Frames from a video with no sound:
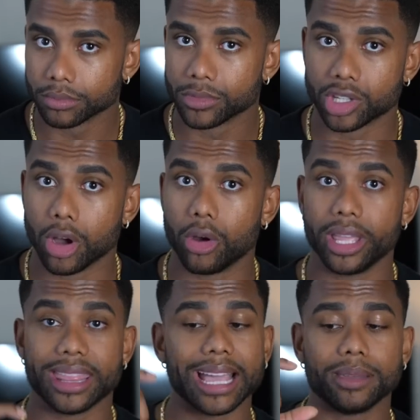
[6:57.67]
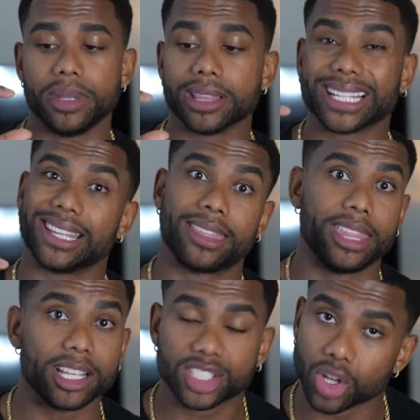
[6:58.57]
So that can be like a
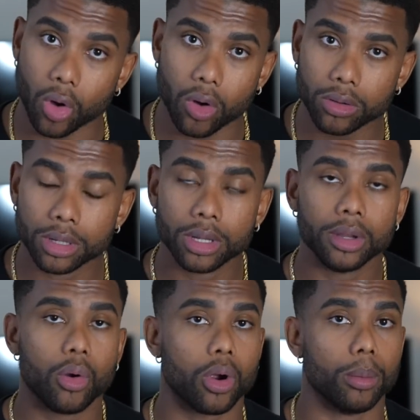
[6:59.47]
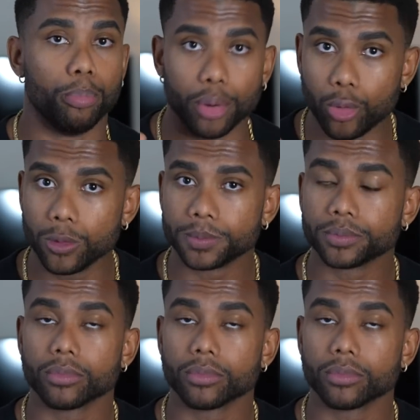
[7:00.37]
thick sole or a boot,